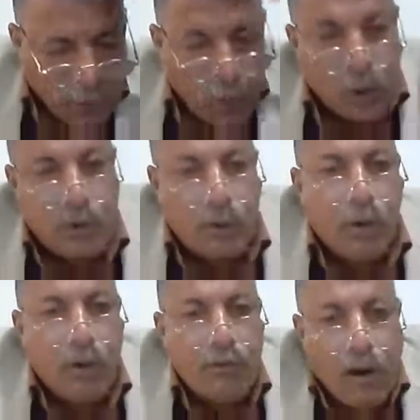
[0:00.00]
a work
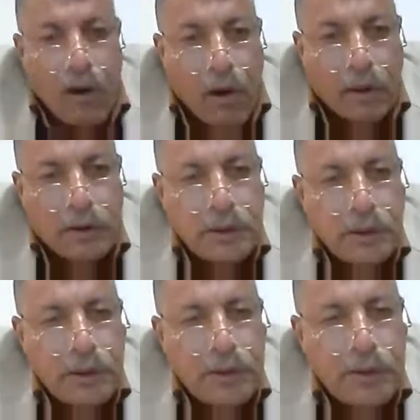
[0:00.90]
of art
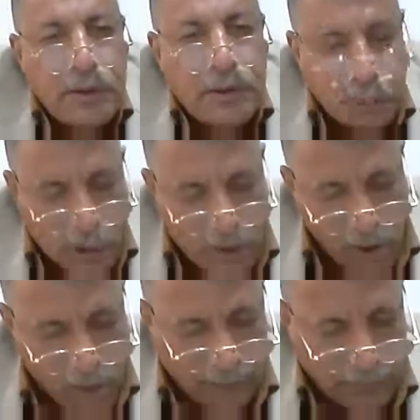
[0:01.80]
to work
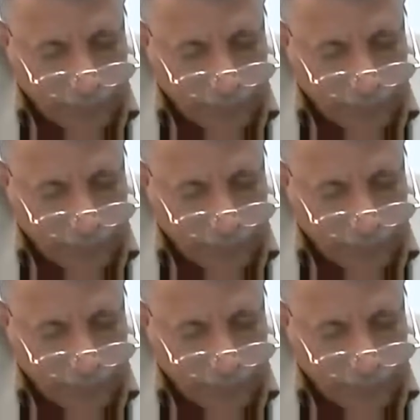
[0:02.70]
on.